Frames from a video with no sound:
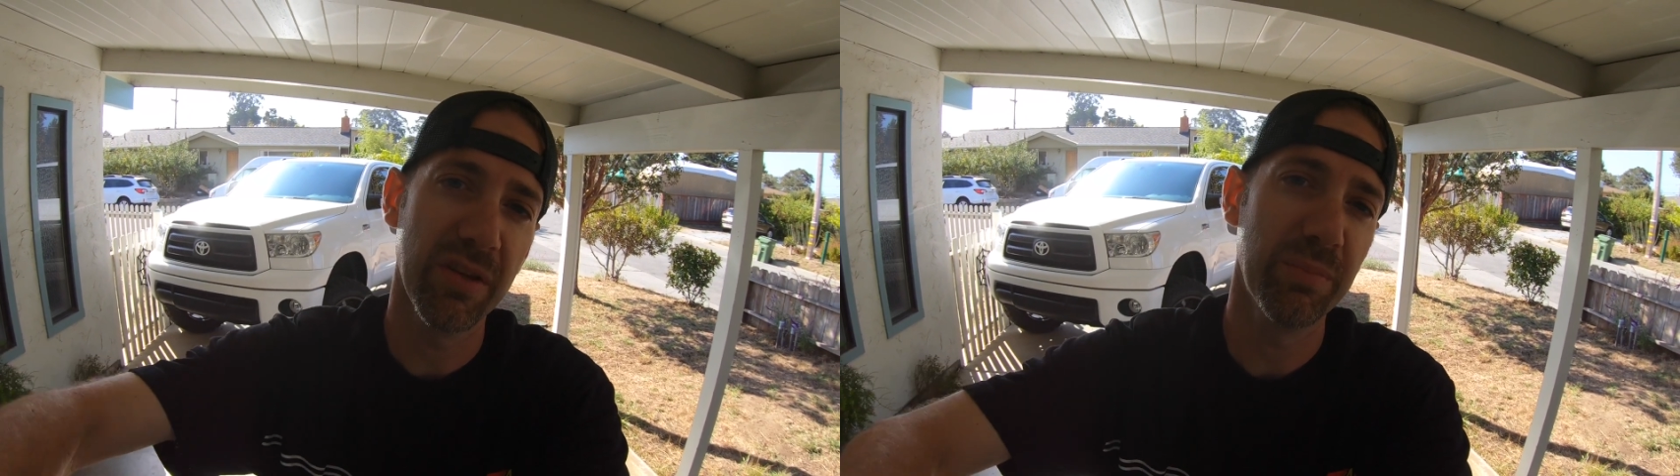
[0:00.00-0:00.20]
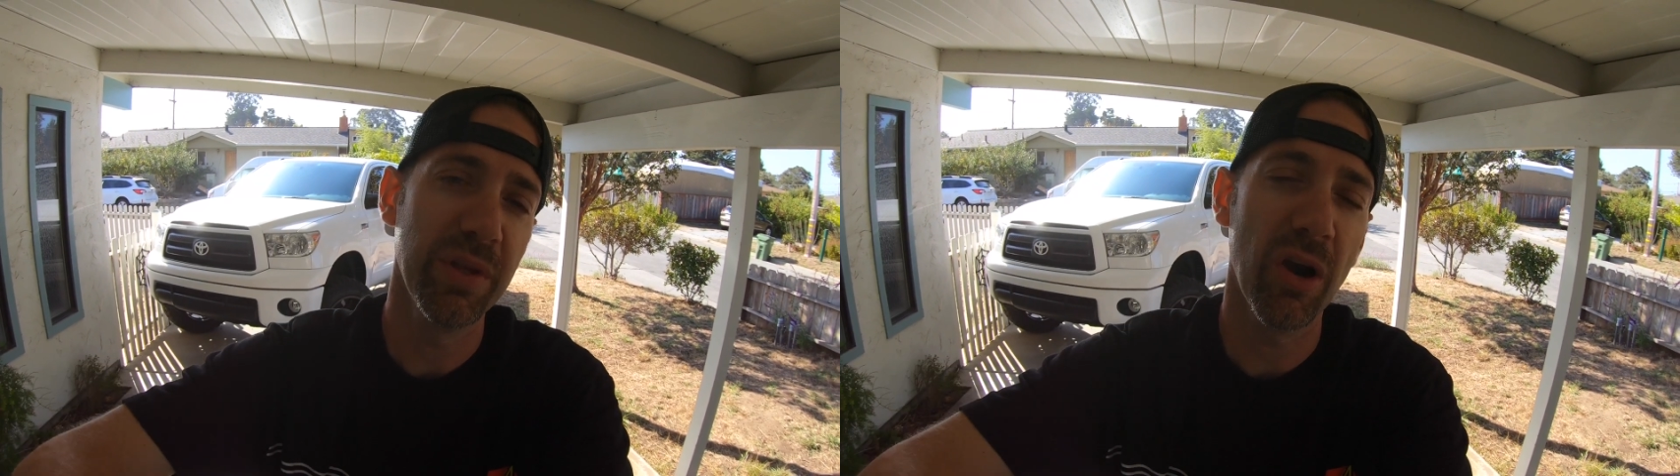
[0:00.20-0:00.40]

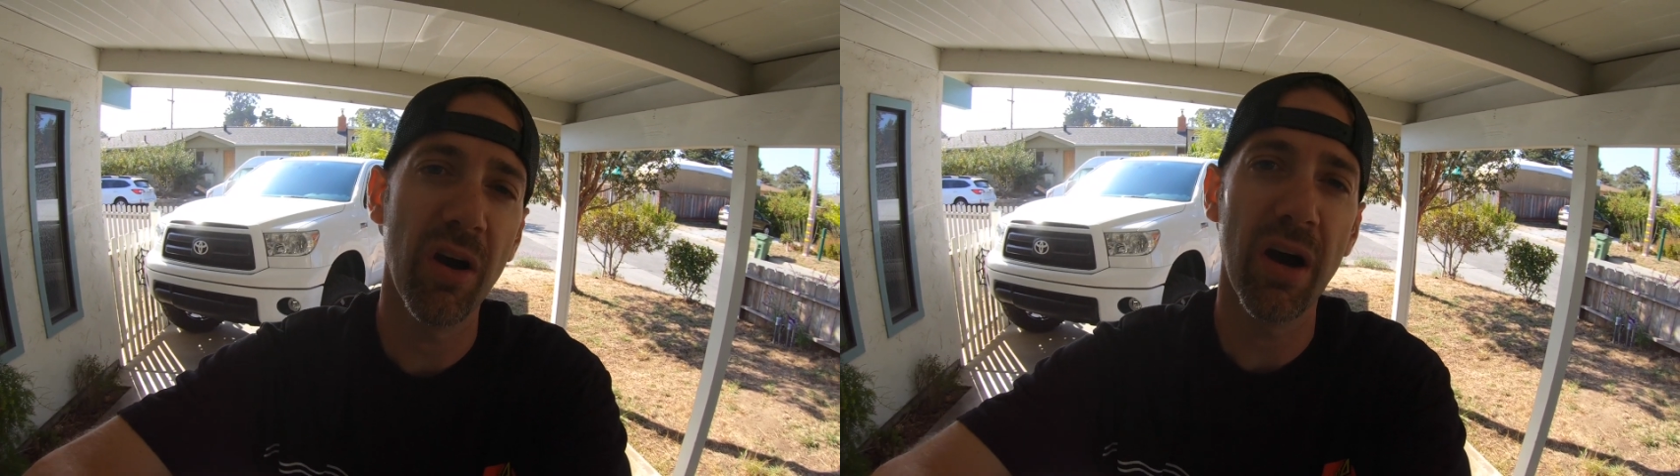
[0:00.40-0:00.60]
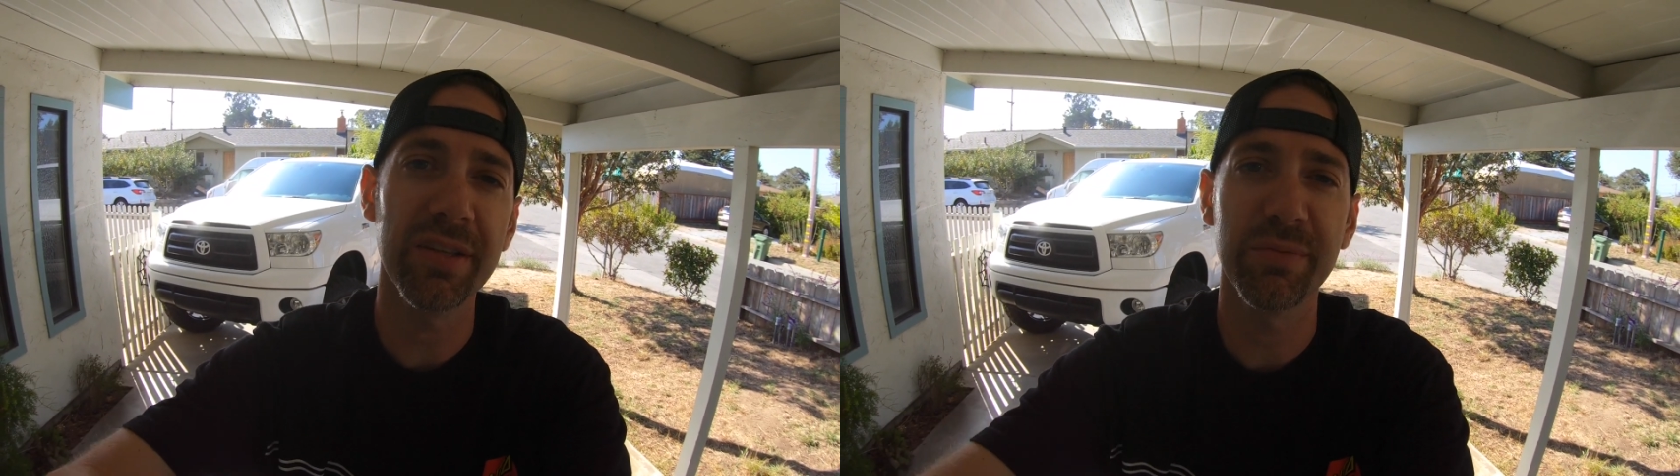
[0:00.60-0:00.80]
They're
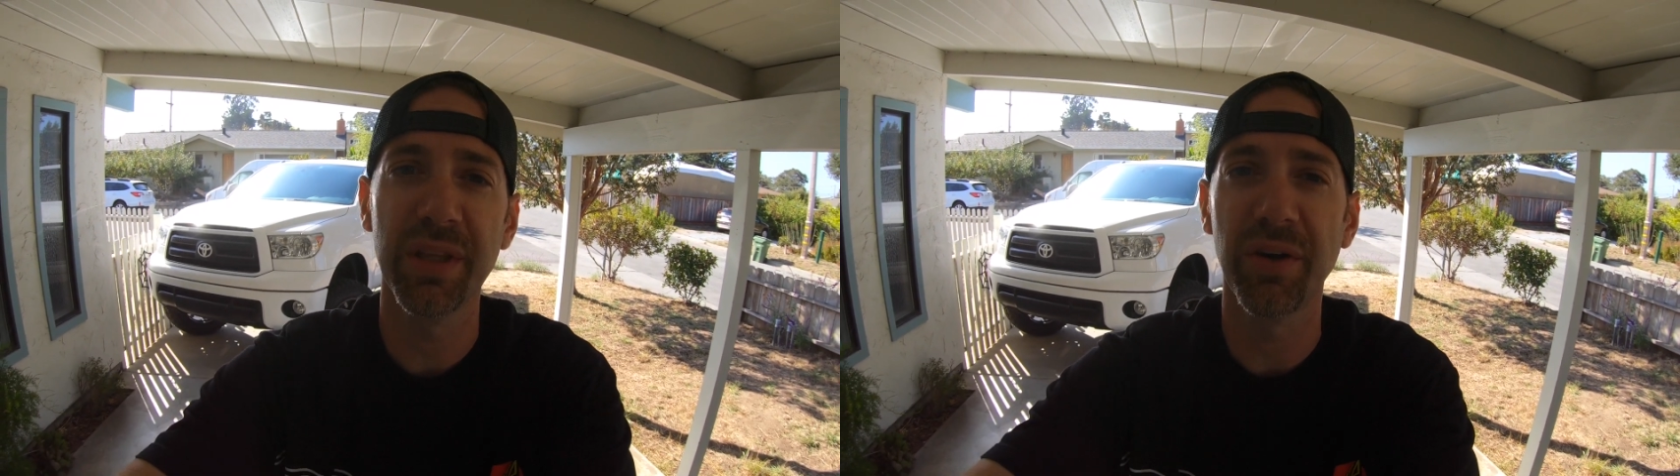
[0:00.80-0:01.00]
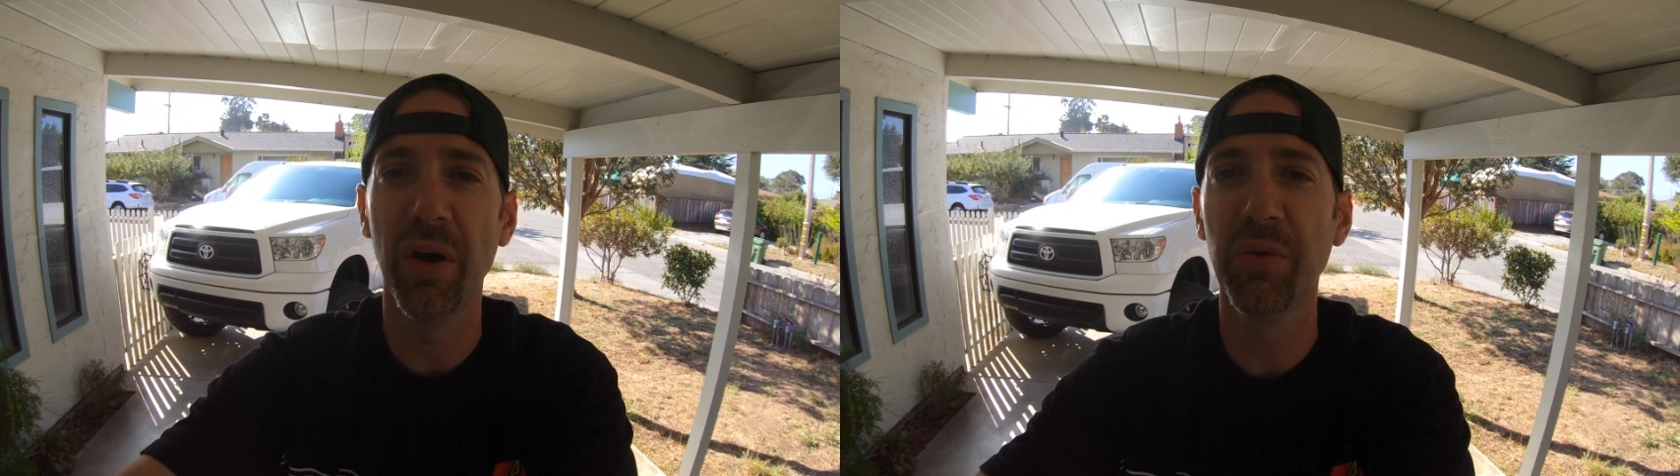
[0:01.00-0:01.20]
all awesome
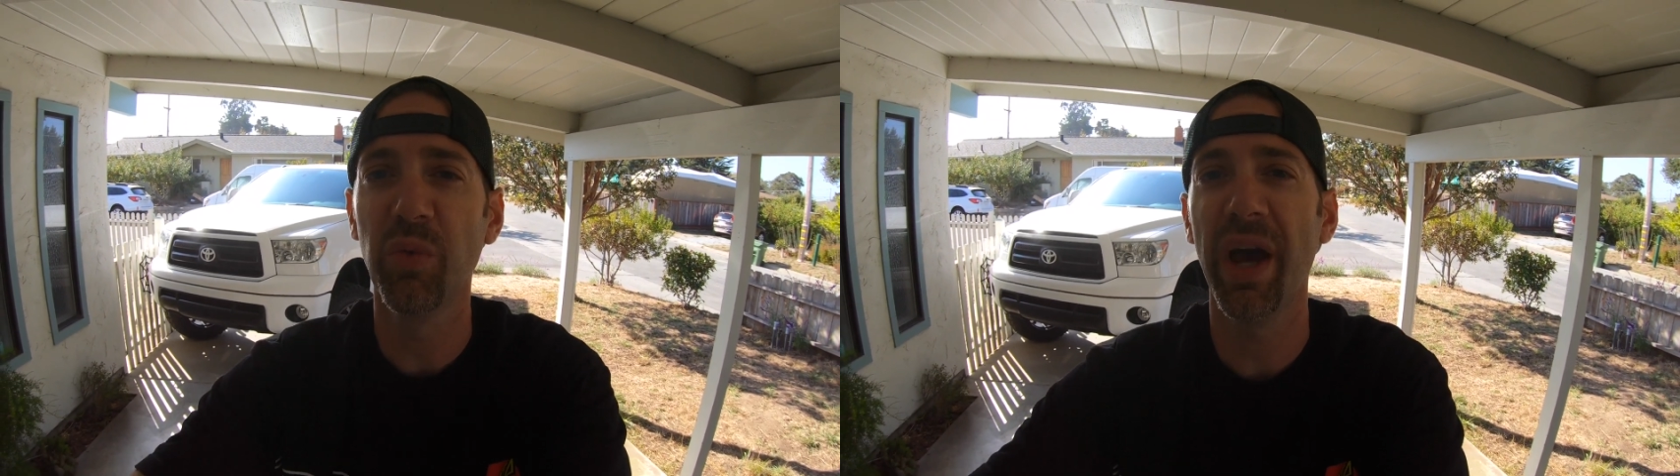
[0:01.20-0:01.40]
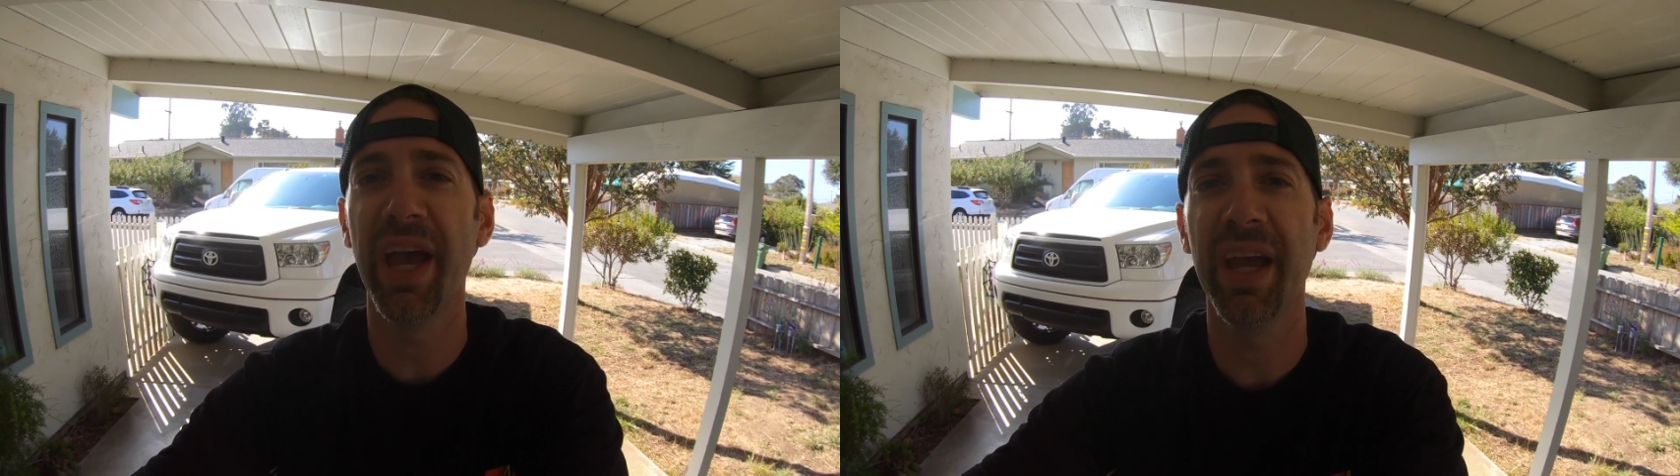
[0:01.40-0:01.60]
in their own
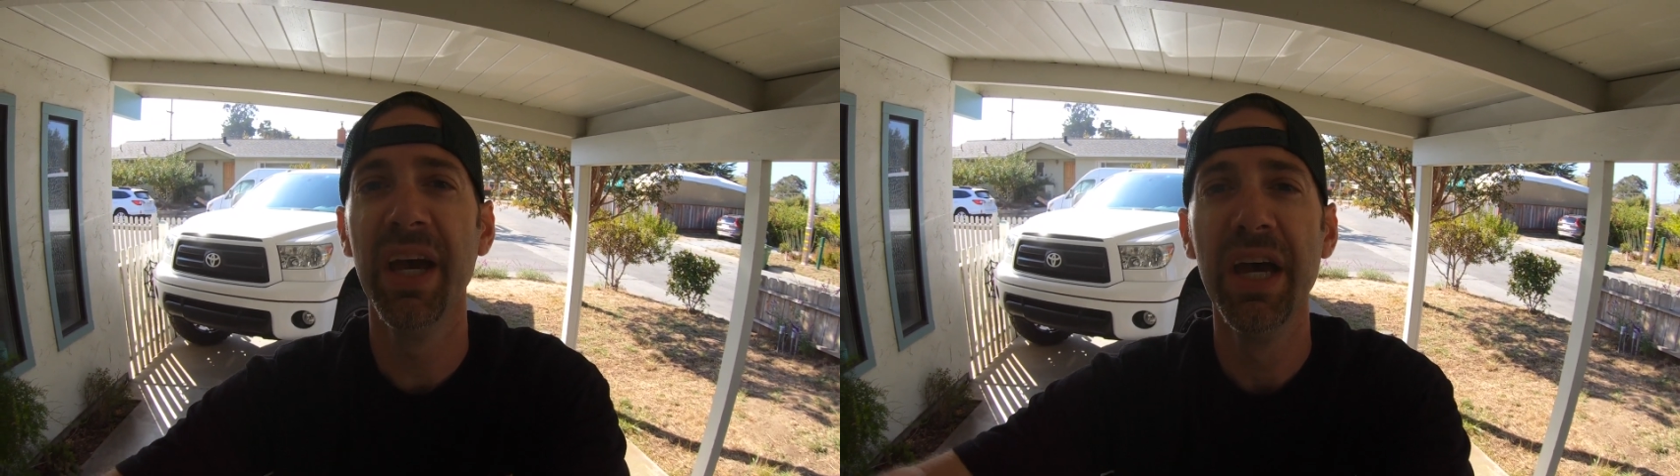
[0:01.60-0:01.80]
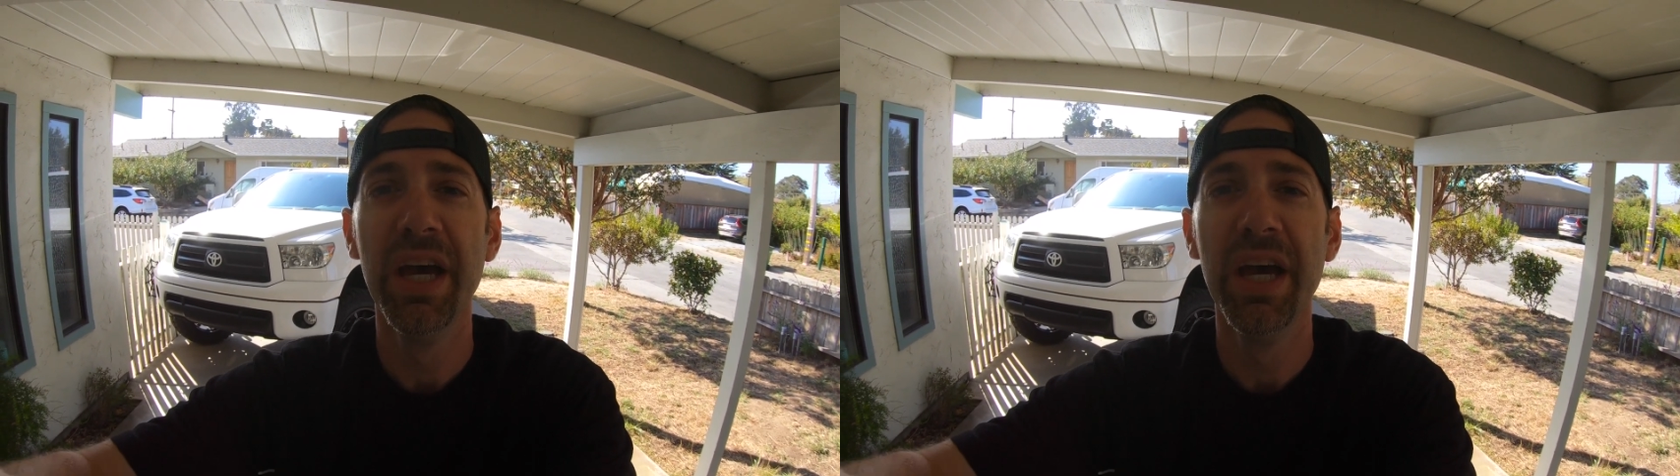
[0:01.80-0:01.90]
way.